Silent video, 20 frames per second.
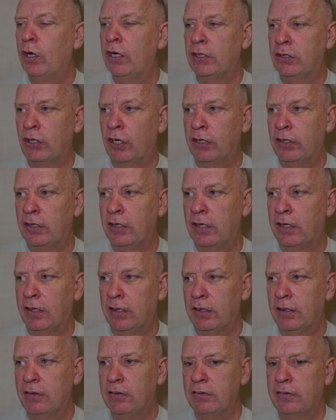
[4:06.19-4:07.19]
he's done to
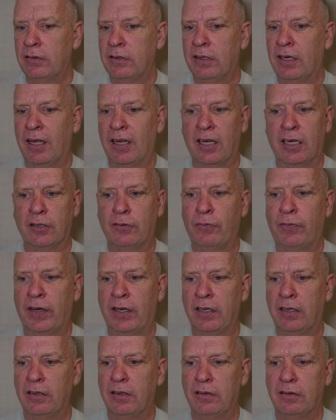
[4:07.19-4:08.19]
get this
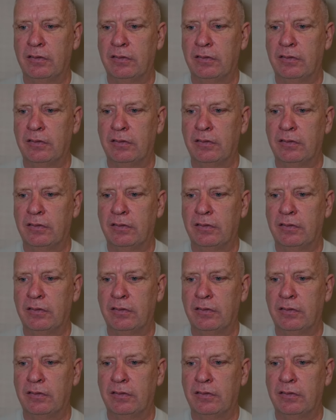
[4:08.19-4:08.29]
fight